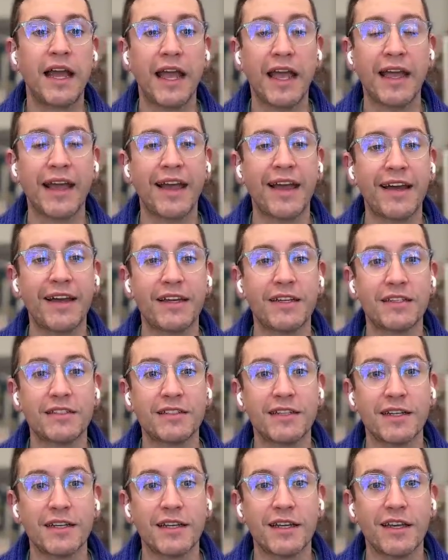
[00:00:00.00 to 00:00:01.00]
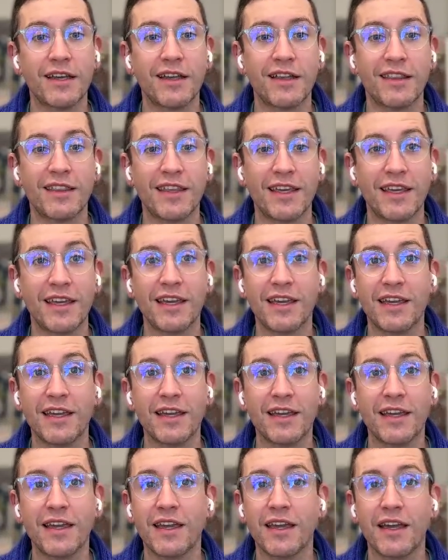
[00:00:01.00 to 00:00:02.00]
And
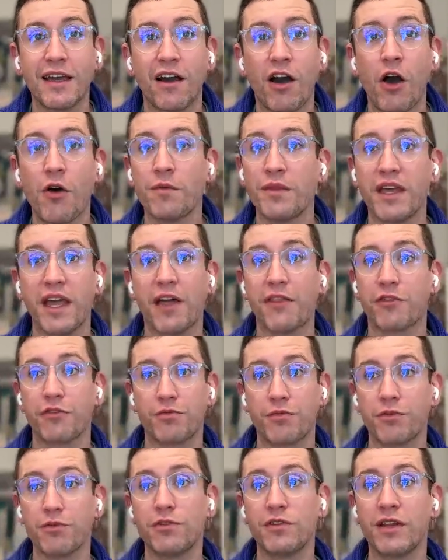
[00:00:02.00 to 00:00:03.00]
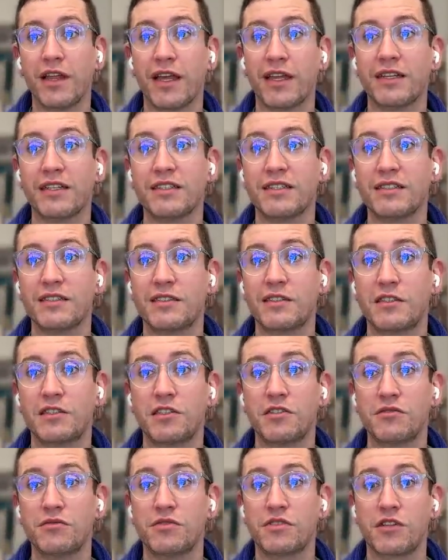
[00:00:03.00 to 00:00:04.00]
the only other rule is
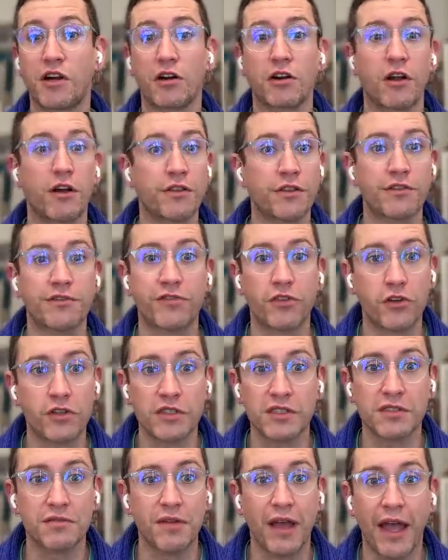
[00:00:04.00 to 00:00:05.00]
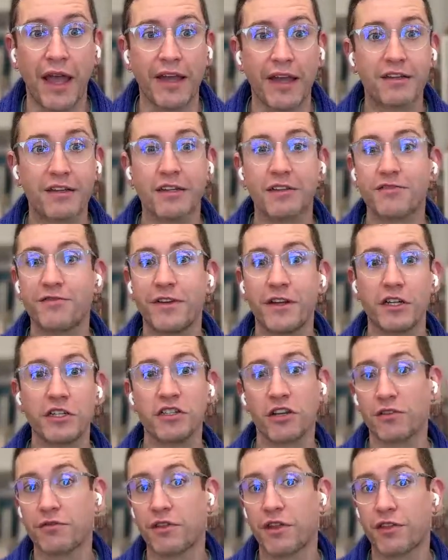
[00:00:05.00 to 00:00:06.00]
to start on the 1st and finish
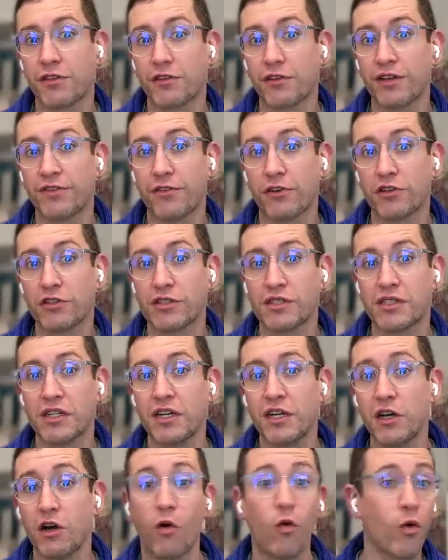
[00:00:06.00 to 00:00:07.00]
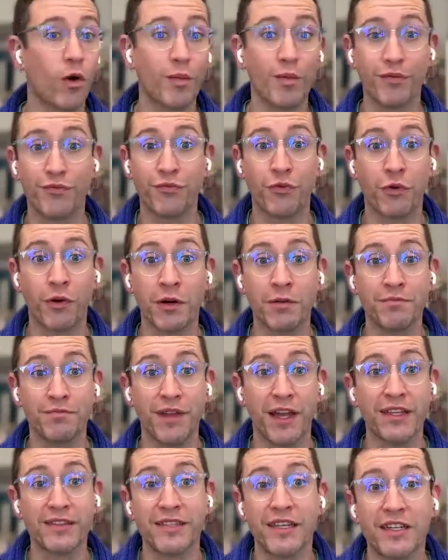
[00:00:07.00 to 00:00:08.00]
on the 31st or before
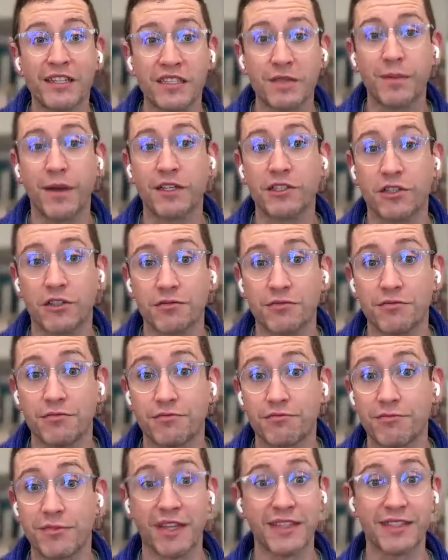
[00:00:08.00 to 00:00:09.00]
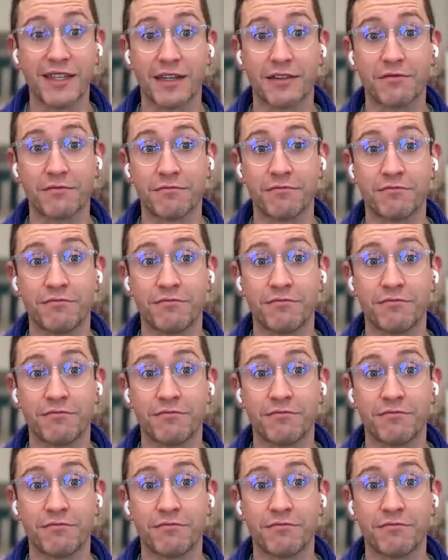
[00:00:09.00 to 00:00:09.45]
and send us a picture. That's it.